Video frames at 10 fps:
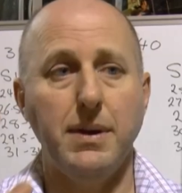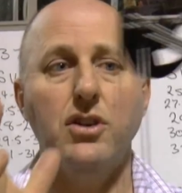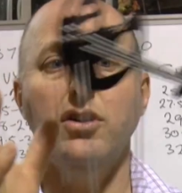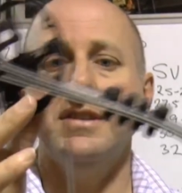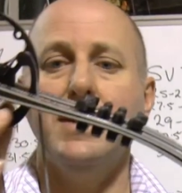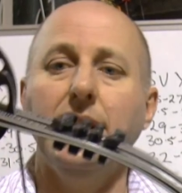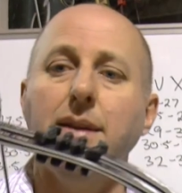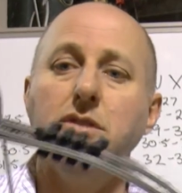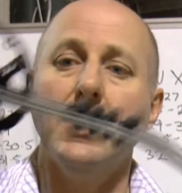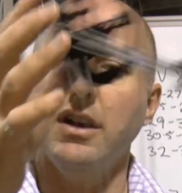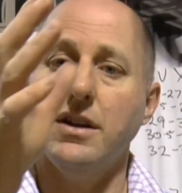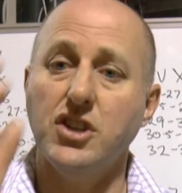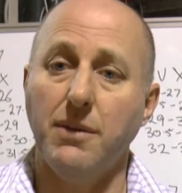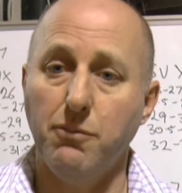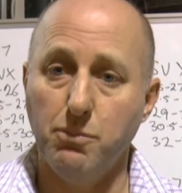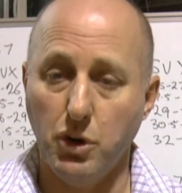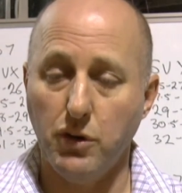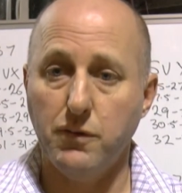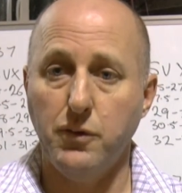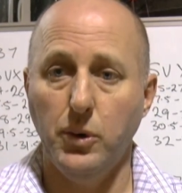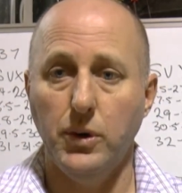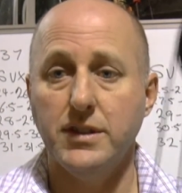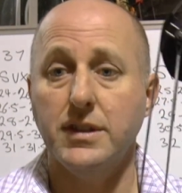because the limbs are going to move forward.